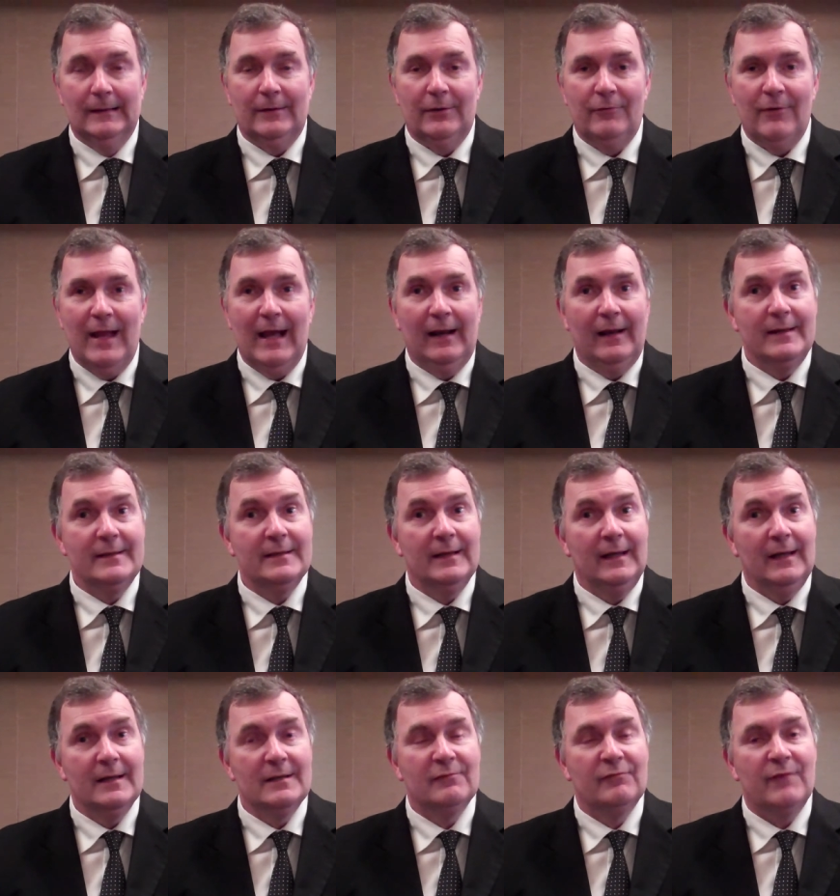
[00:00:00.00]
The
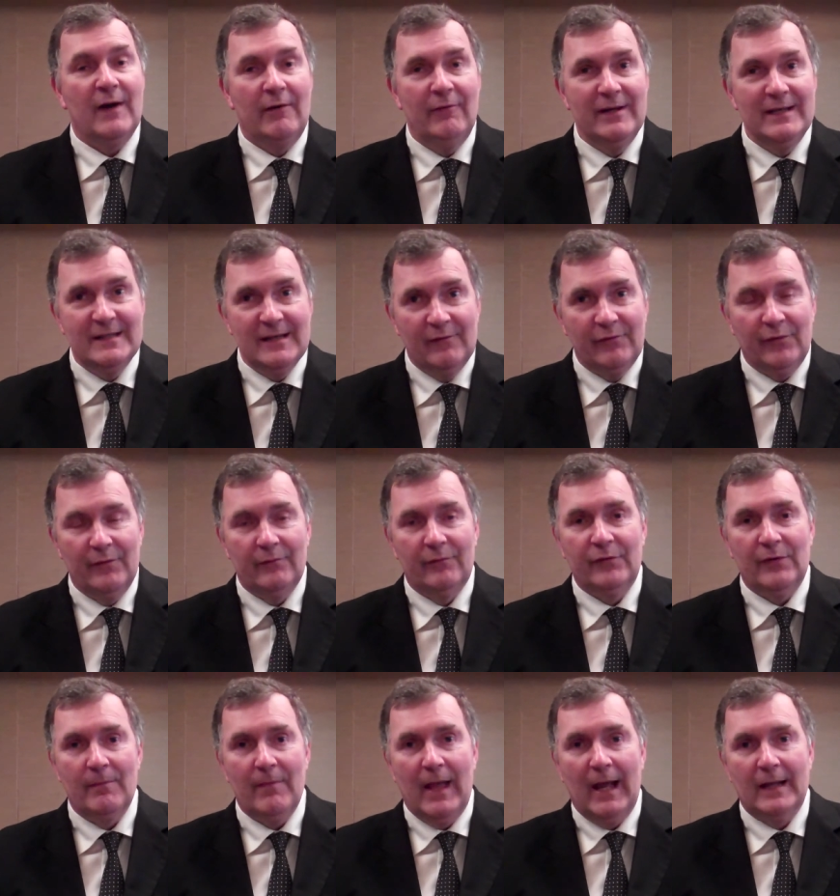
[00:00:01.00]
reality is very different
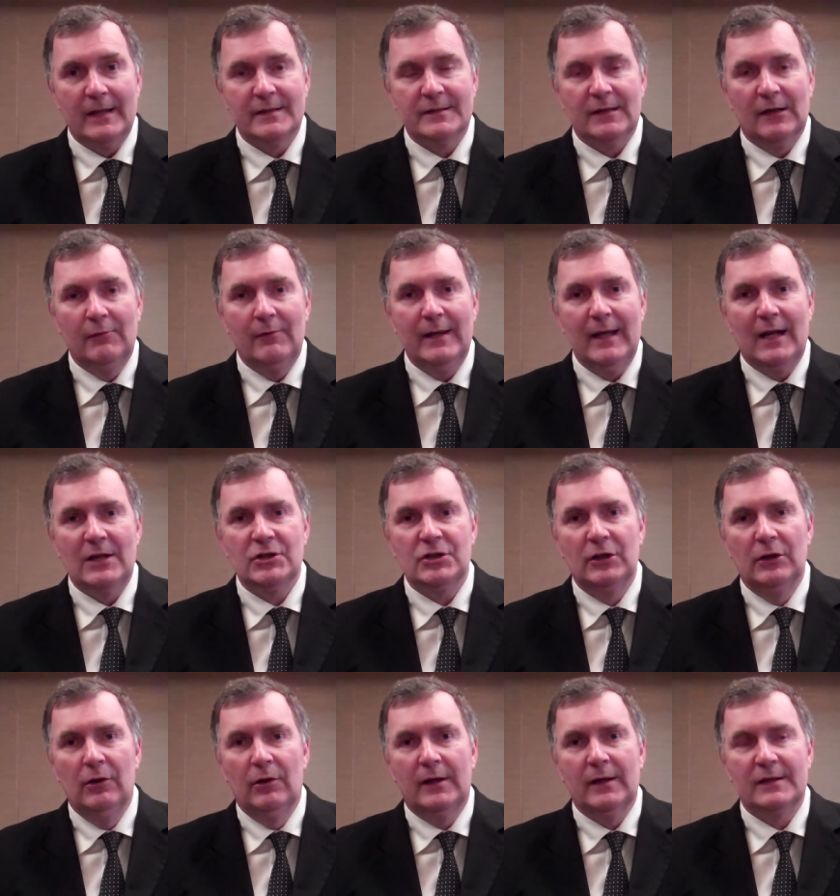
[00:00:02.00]
from that. So we
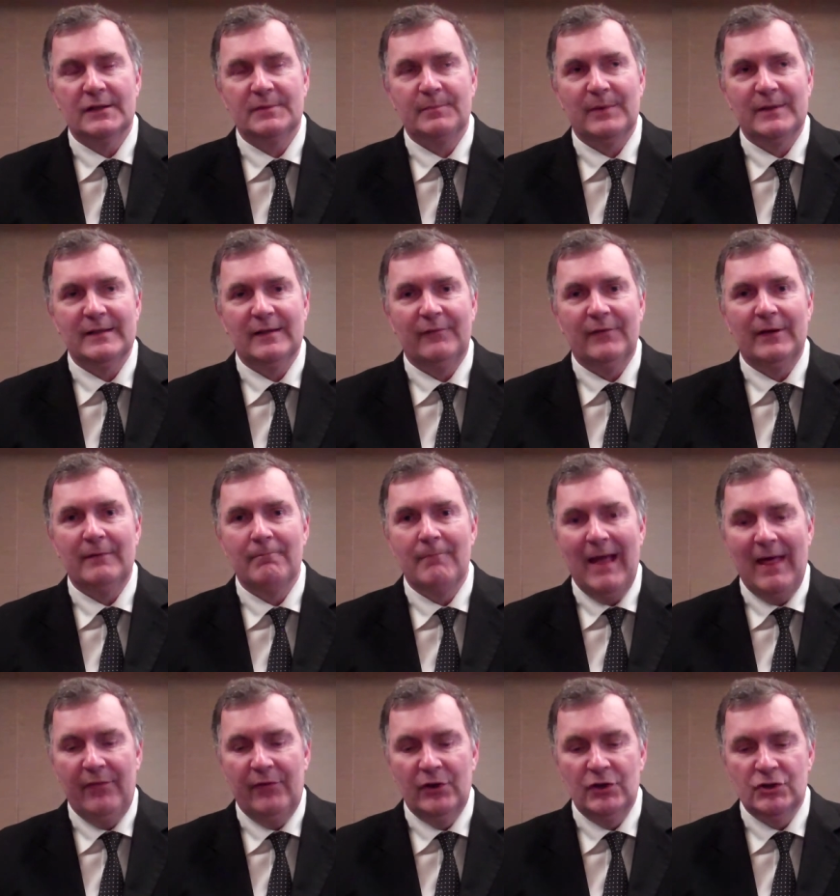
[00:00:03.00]
actually look at specific
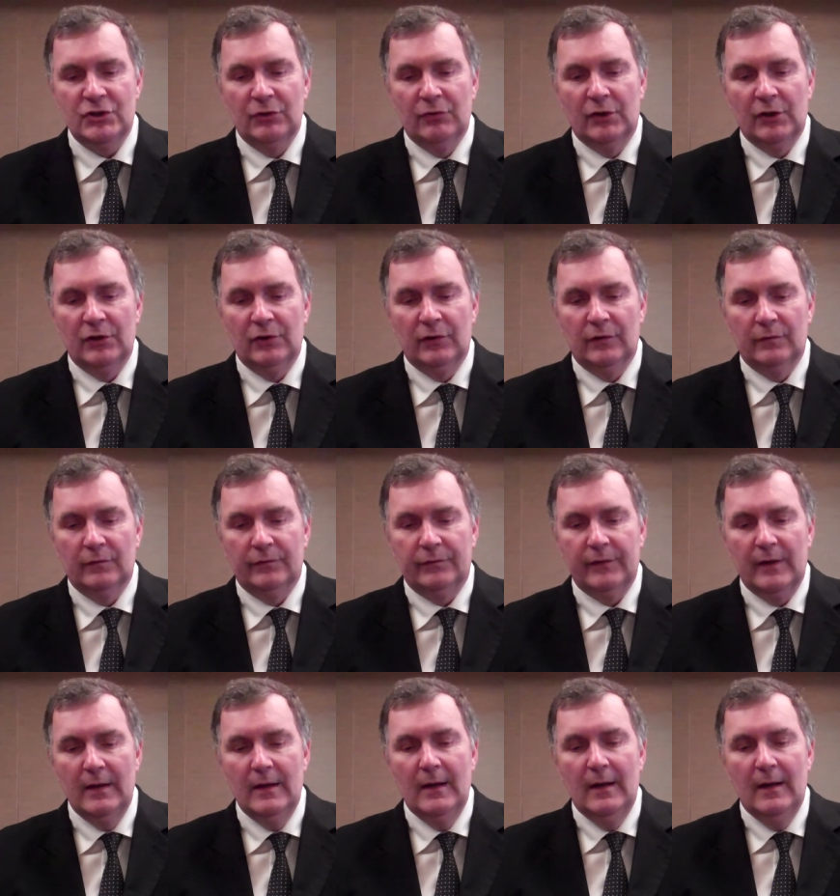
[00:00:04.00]
methods you can use.